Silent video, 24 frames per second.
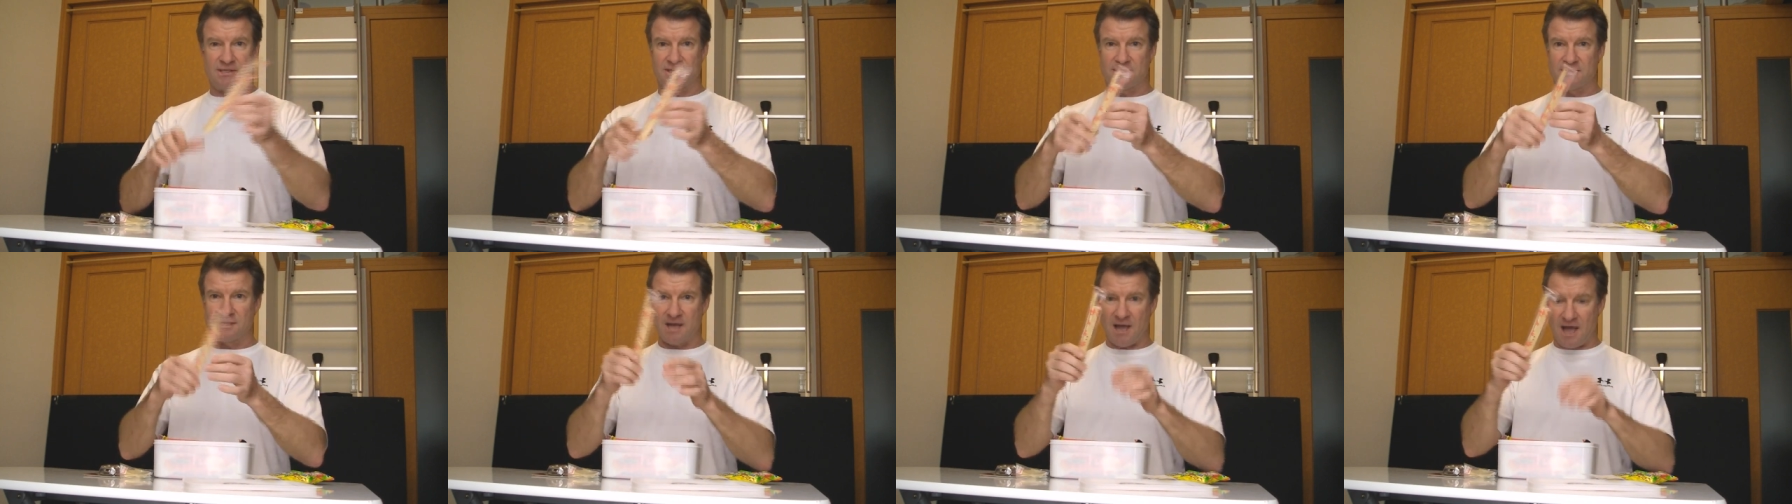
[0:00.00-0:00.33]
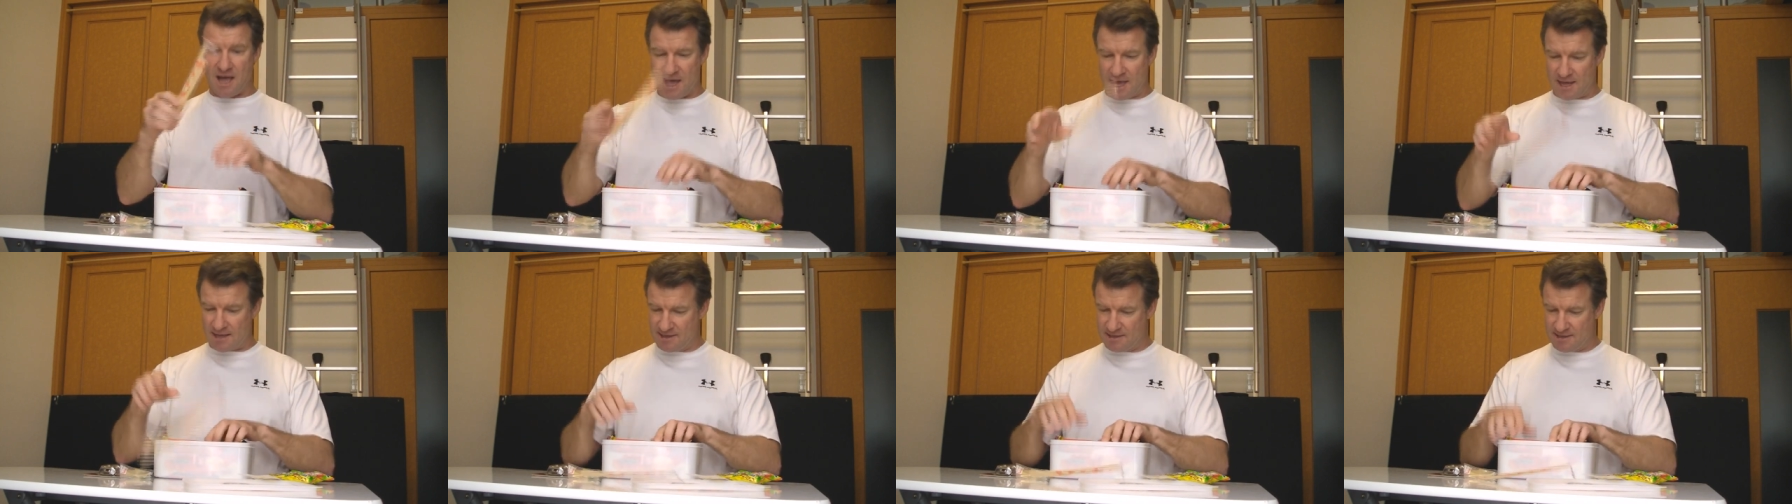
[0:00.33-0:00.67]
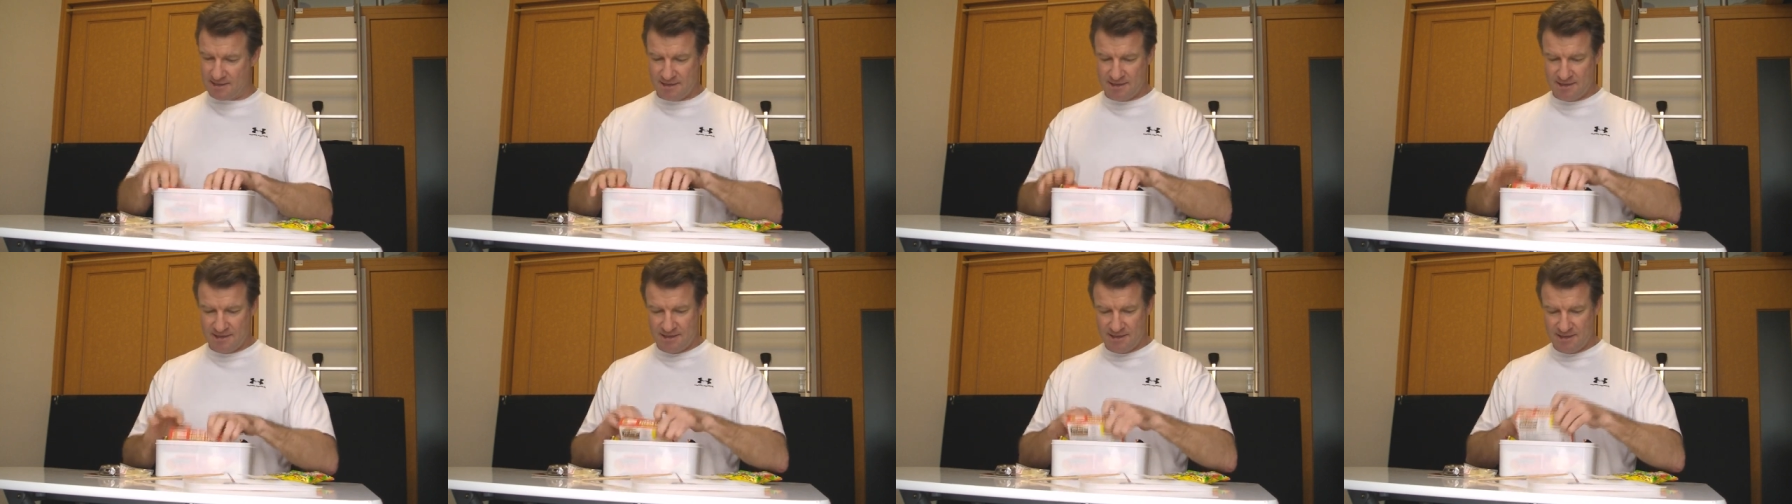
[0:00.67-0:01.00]
It's got,
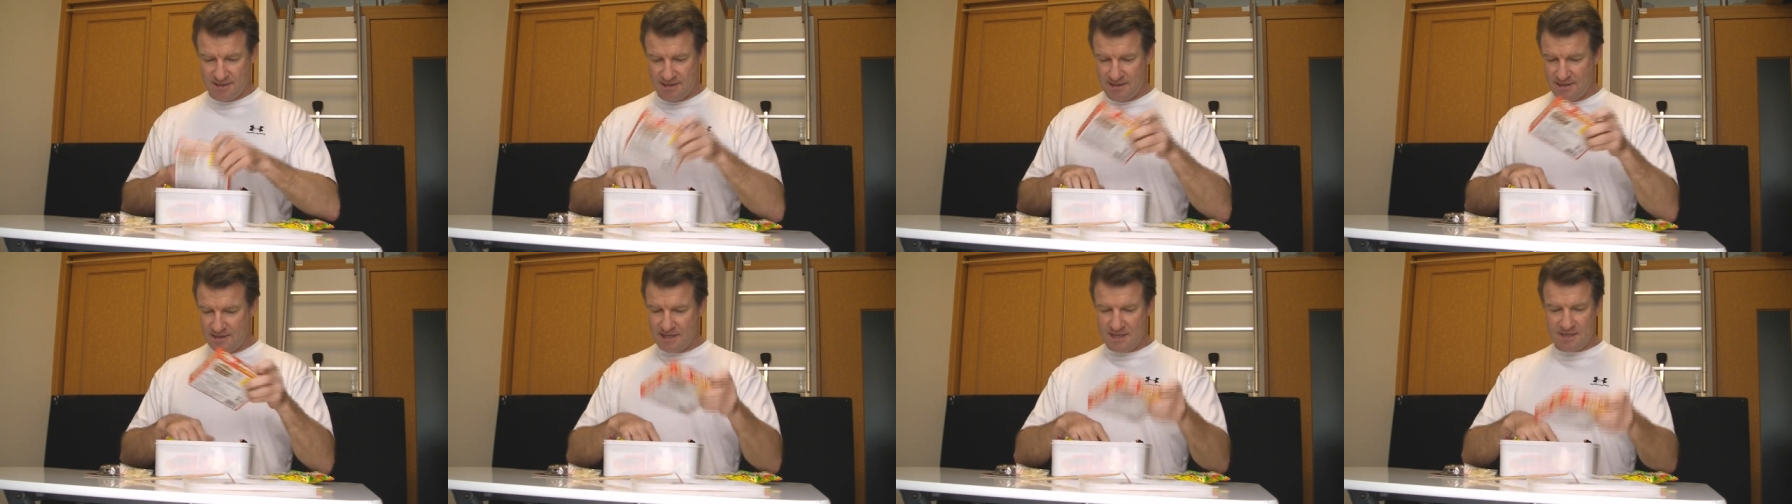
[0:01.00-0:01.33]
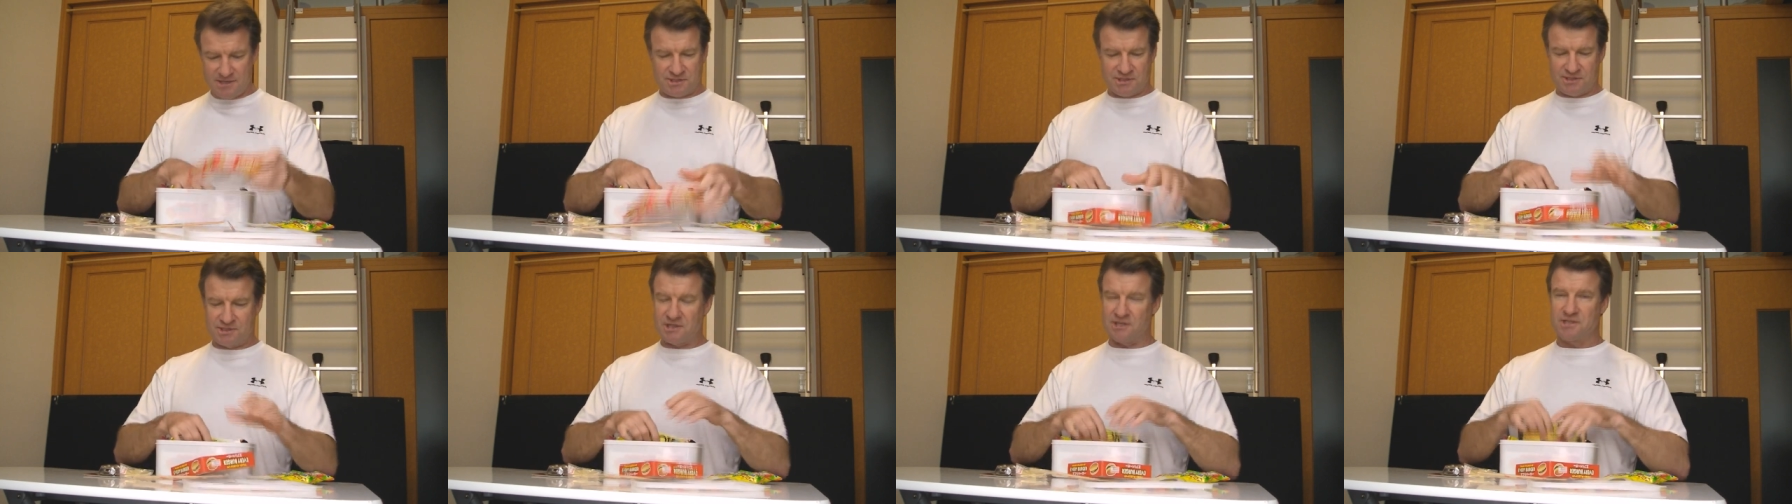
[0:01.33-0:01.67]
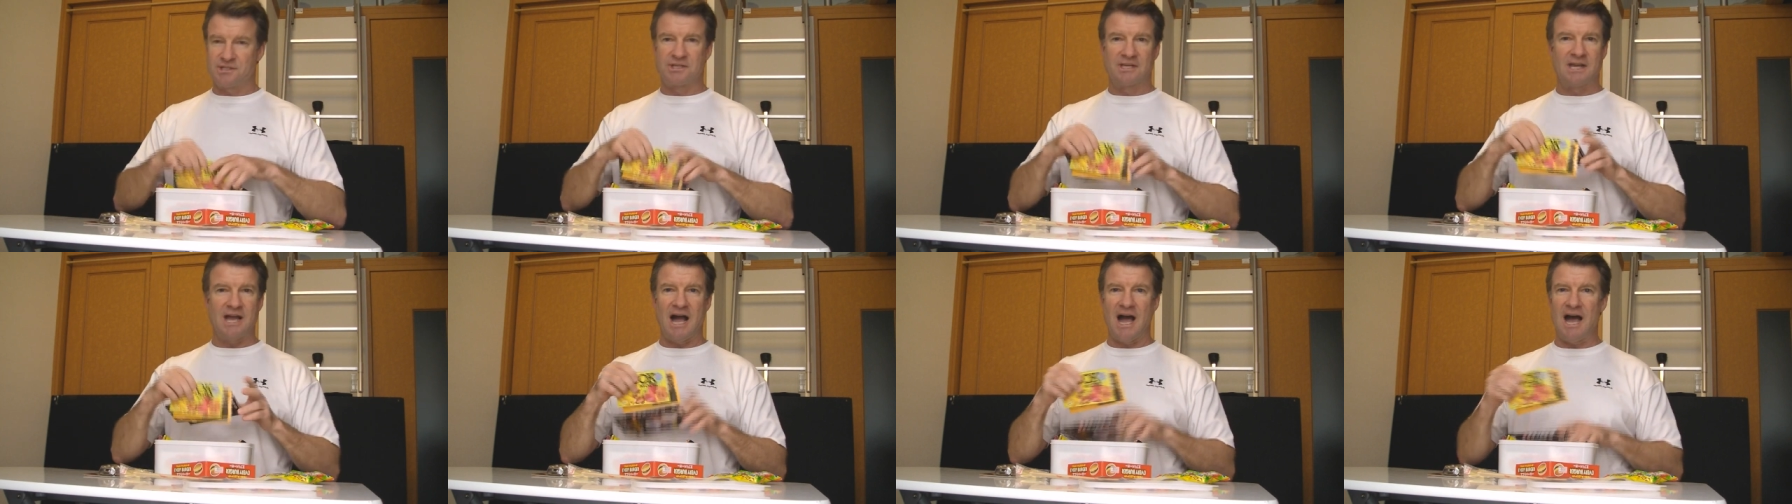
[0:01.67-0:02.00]
it's
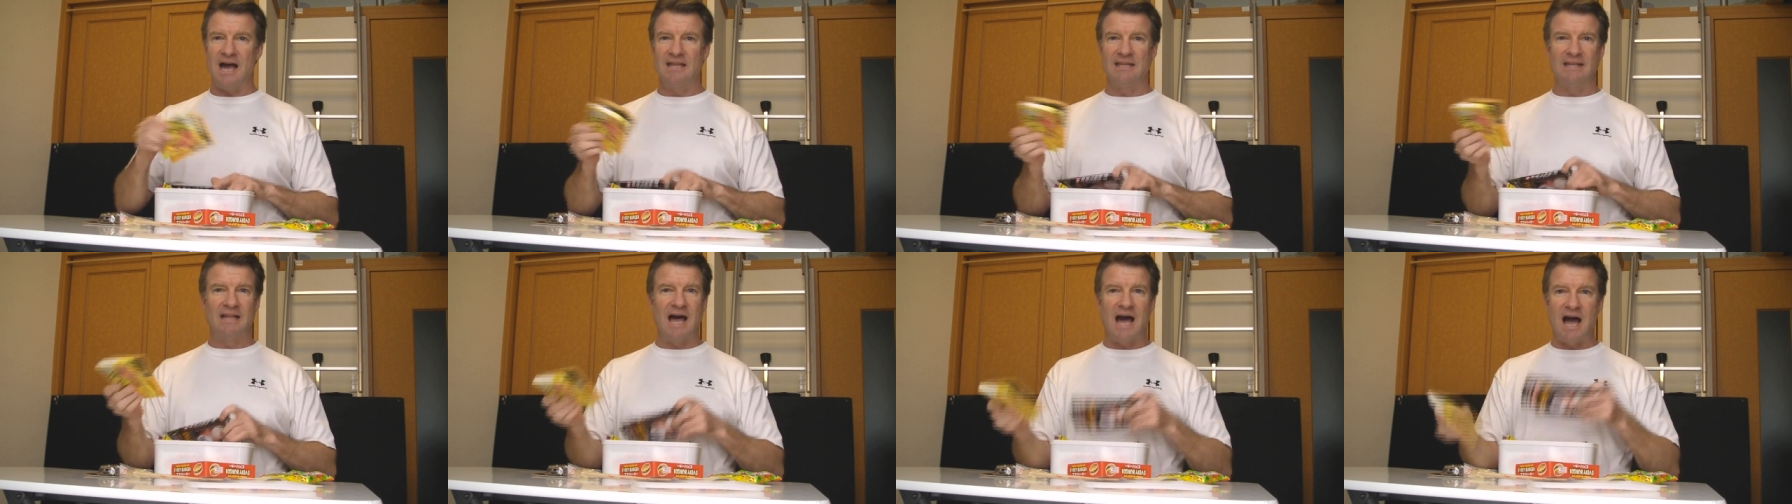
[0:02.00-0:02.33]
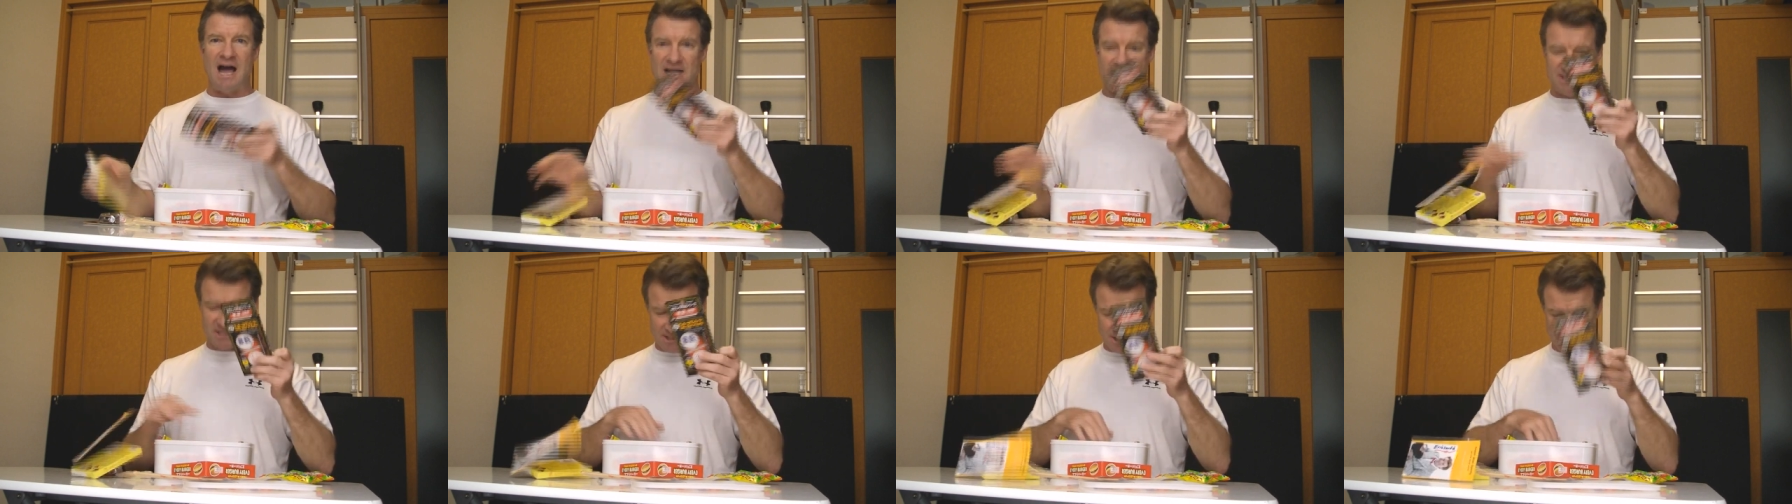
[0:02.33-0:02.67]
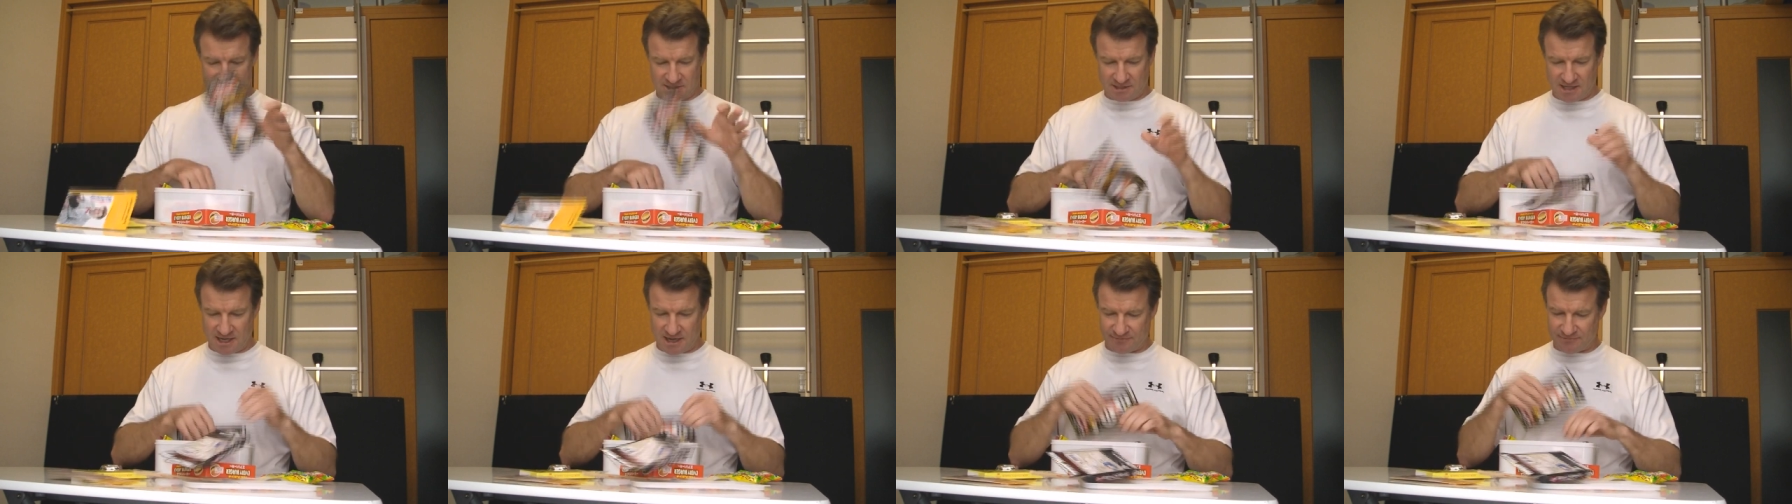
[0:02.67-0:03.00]
just got lots of
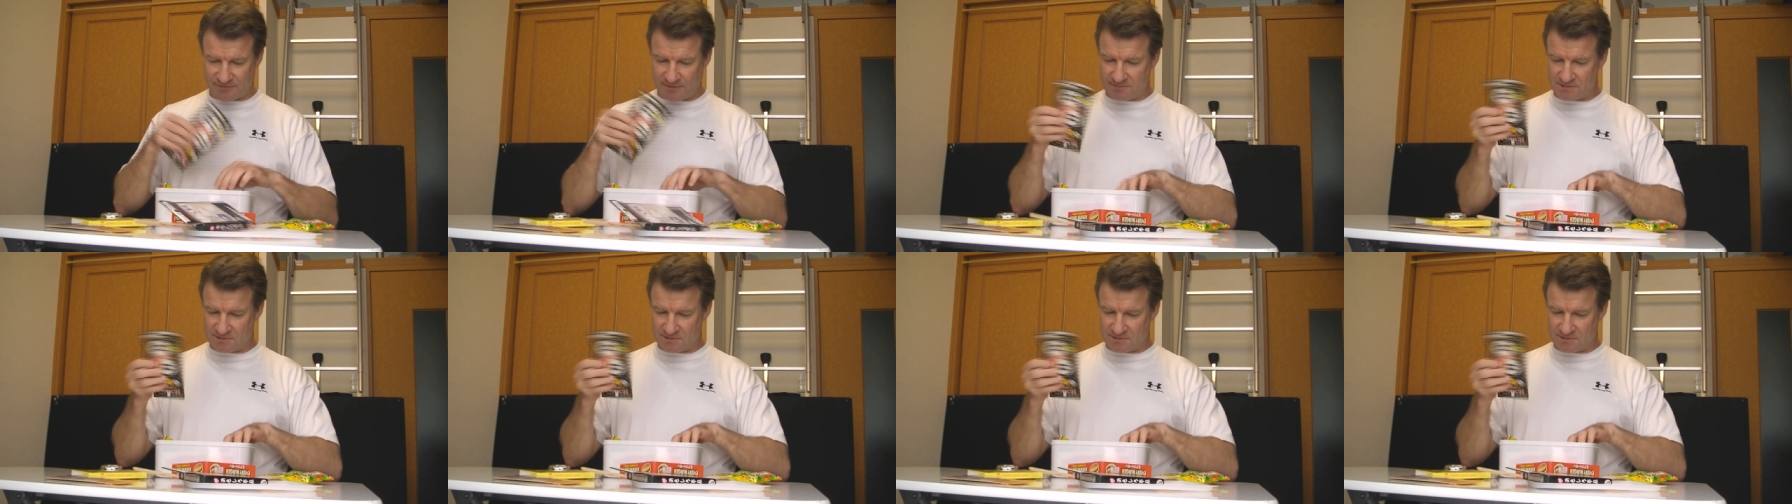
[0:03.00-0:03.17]
stuff.